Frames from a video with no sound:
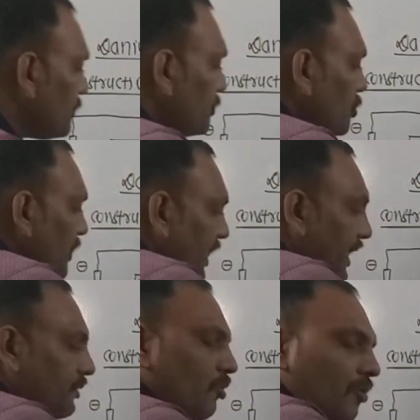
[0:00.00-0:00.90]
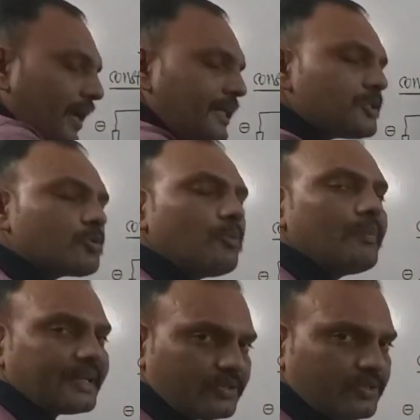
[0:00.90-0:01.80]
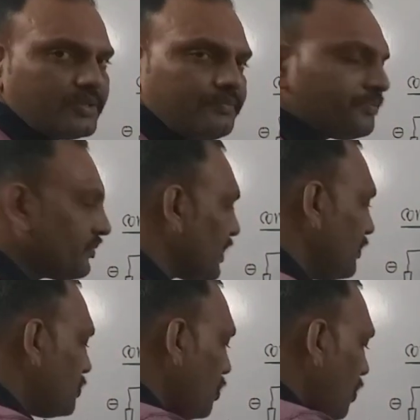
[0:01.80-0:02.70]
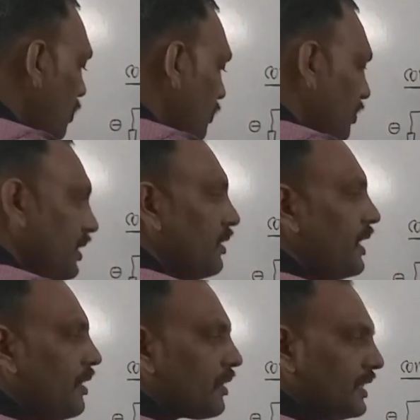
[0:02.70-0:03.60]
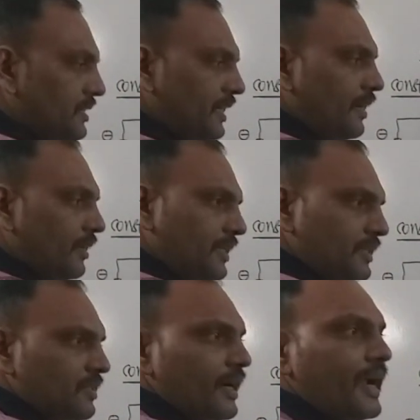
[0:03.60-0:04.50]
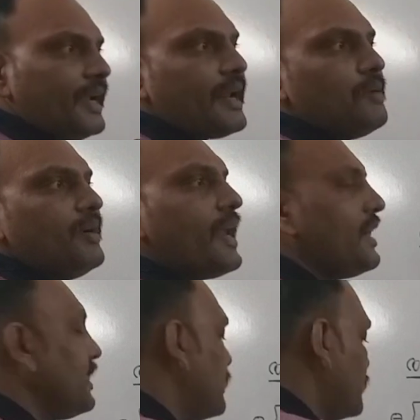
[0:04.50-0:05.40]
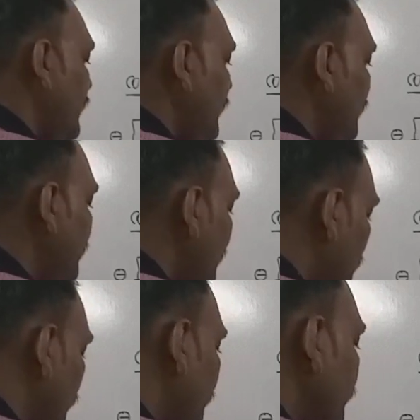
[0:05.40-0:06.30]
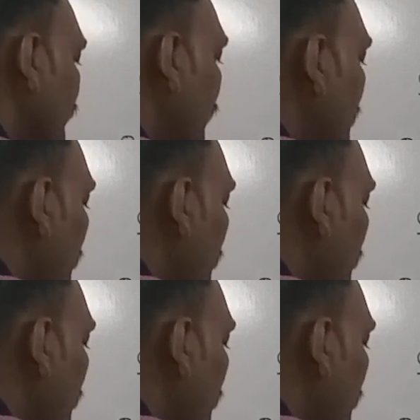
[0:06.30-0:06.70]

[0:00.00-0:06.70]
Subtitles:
two electrolytes to mix. So consider this again, I mean Daniell cell. In this, in